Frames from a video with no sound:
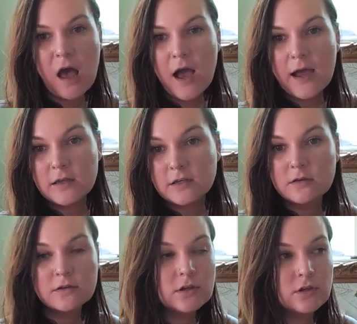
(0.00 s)
I,
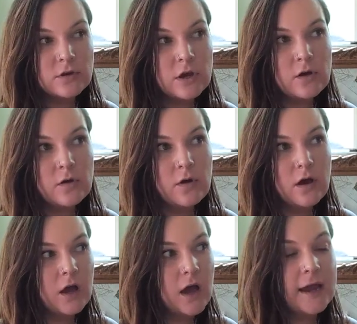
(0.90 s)
you know,
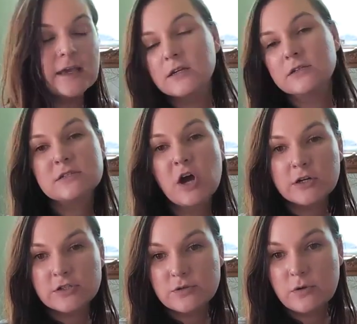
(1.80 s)
I can
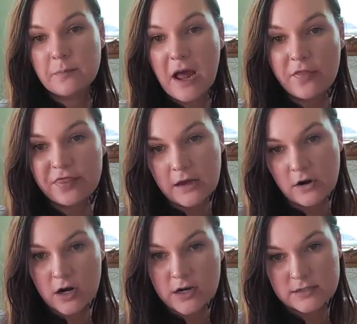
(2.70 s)
talk to you about that
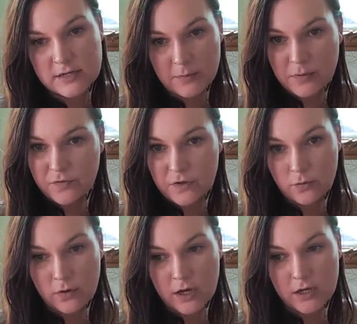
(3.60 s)
archetype if you
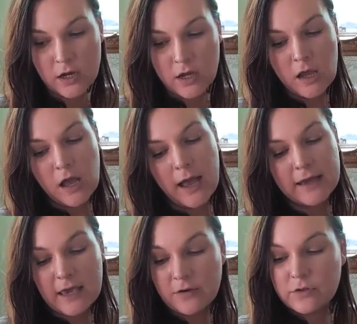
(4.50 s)
want. I
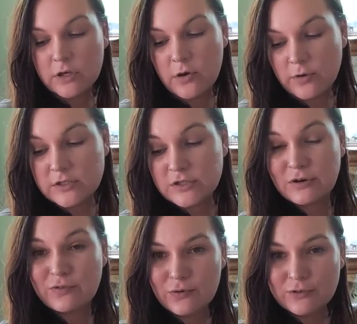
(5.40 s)
can't really go into
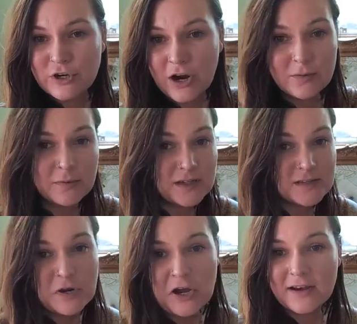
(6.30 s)
your full chart because
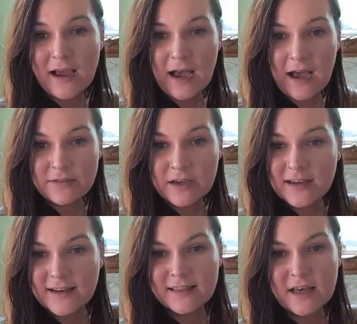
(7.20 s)
I'm not going to have
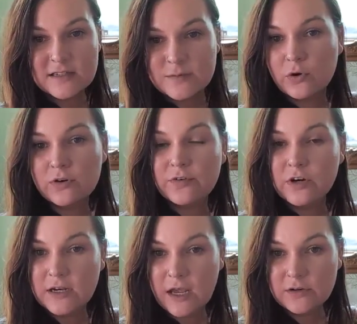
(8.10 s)
it. And that's more
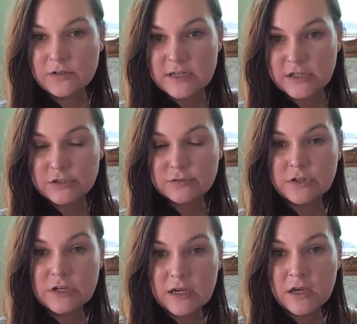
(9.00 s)
for a natal session
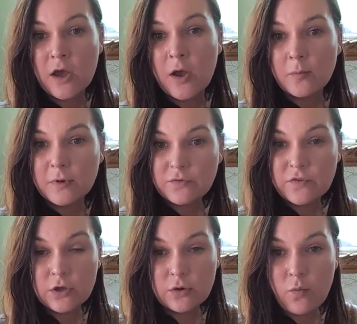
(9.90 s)
reading. But if
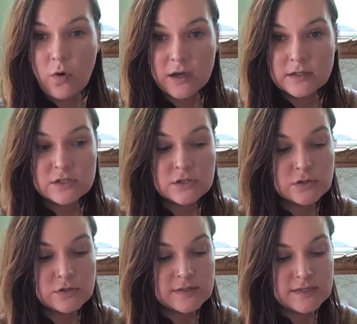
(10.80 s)
you want
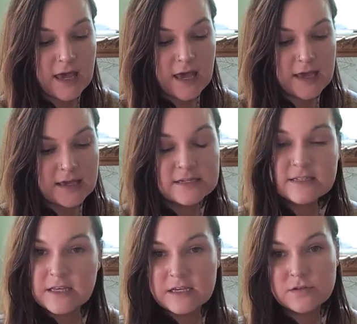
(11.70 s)
to say,
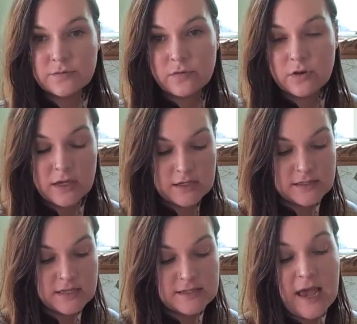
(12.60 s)
is this
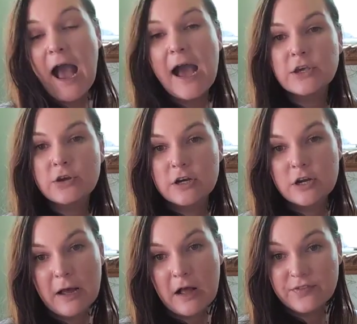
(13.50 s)
is this accurate
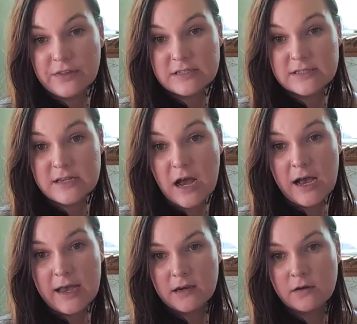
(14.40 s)
about this
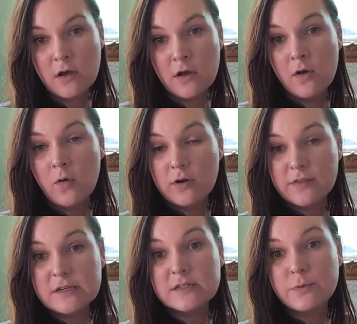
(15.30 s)
sign or
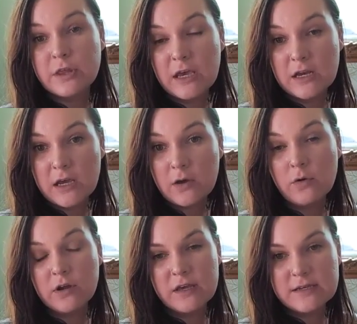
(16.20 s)
this planet
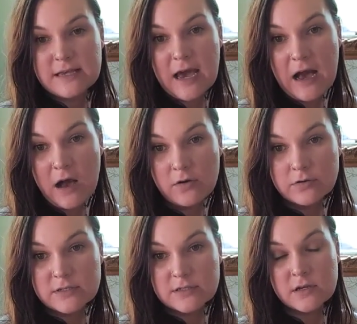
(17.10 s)
or this
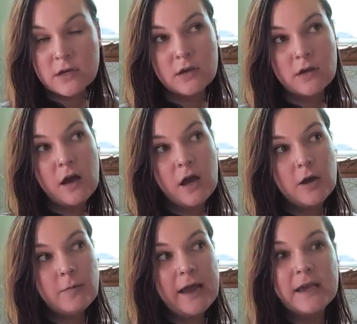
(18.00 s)
house?
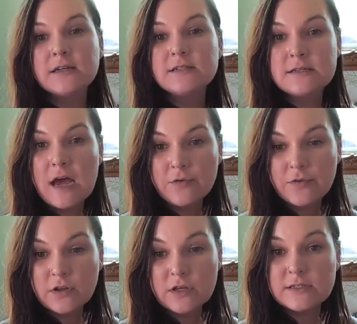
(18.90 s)
Um, I can
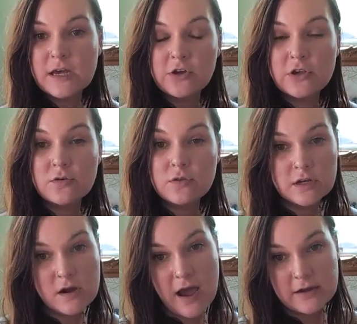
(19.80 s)
definitely tell you the
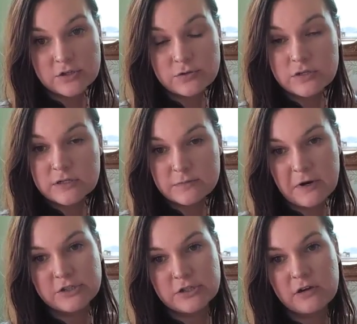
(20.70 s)
natural
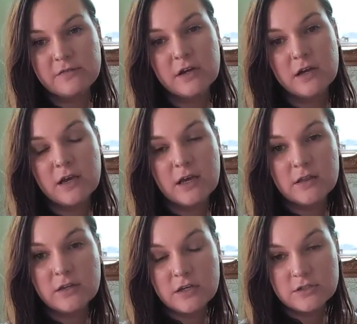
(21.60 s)
expression of it
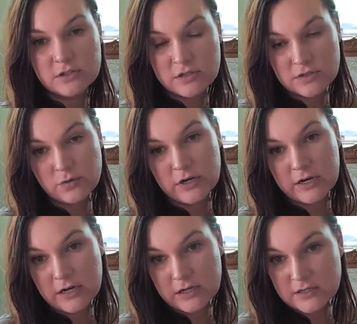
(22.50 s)
and the
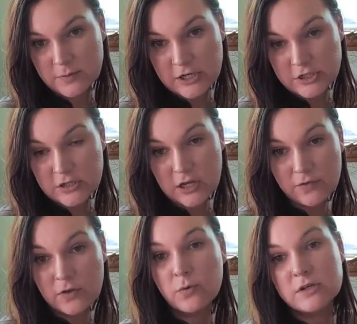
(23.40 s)
distorted expression
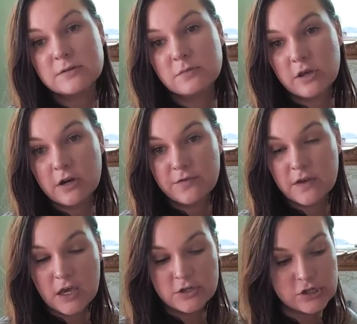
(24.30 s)
if you want some
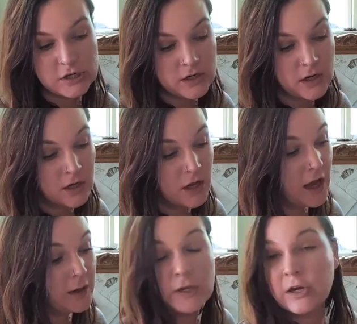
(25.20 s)
clarification.
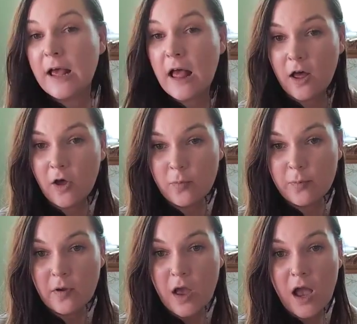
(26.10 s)
I'm here to help.
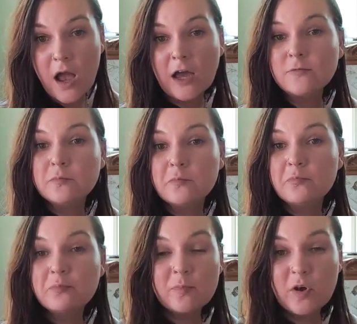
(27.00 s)
I'm
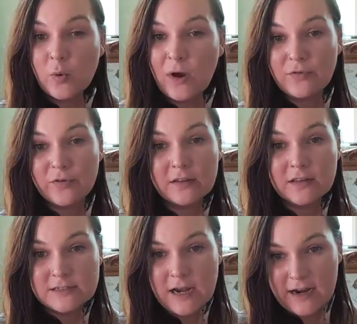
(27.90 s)
quite
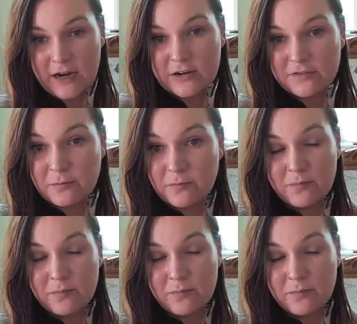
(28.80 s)
frankly tired of